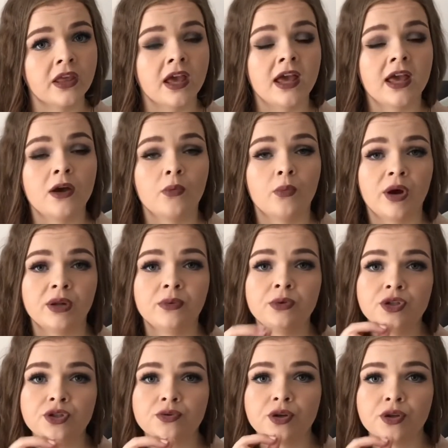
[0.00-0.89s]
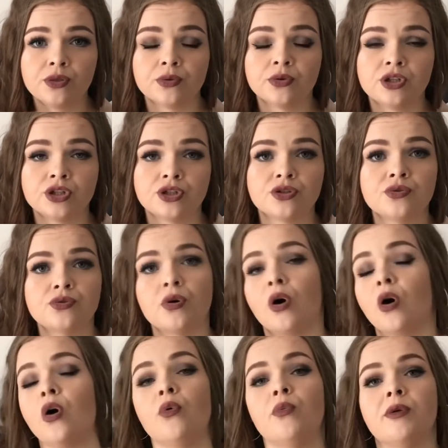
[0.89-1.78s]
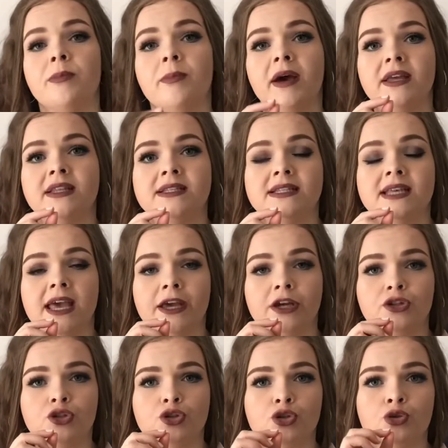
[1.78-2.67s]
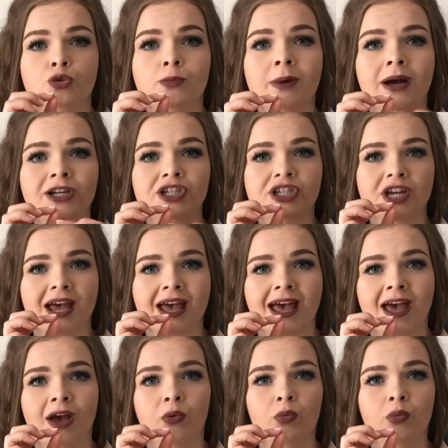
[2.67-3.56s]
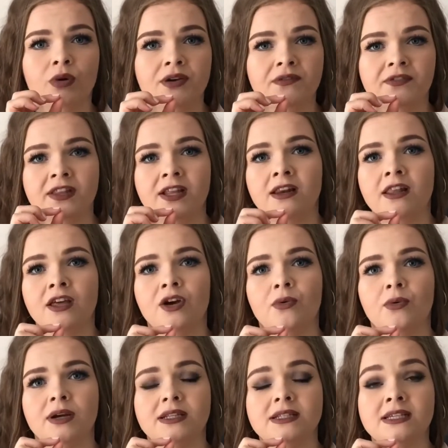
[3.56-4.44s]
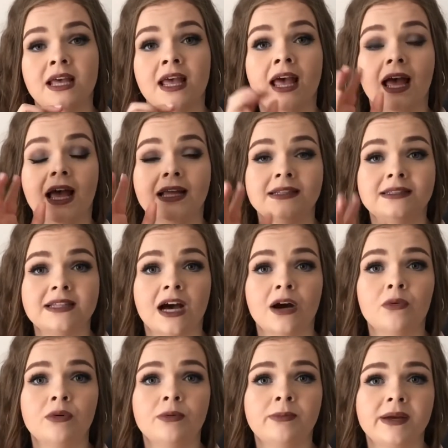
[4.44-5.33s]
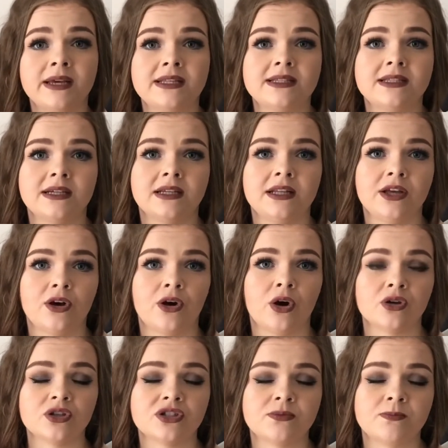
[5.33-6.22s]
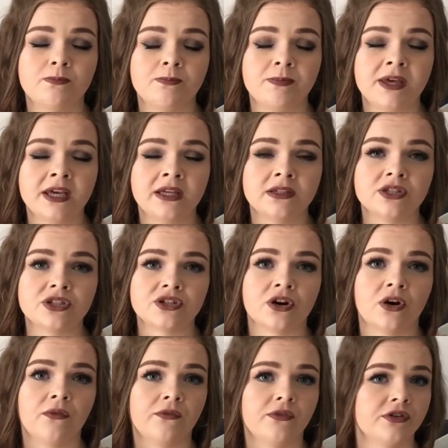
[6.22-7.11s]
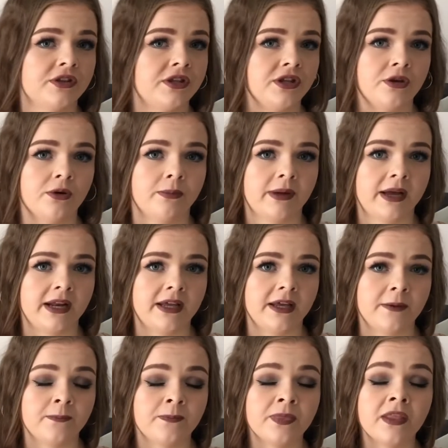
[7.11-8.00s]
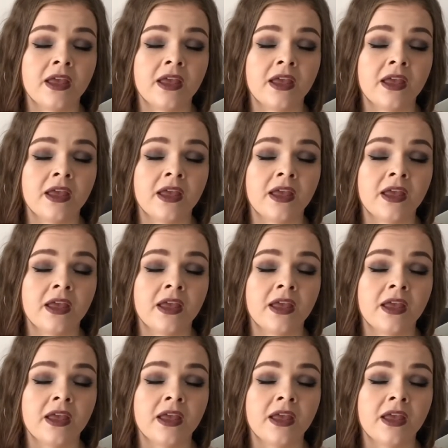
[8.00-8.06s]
When we drink through the straw, we might take too much air with the liquid, and that will basically cause big discomfort in your belly.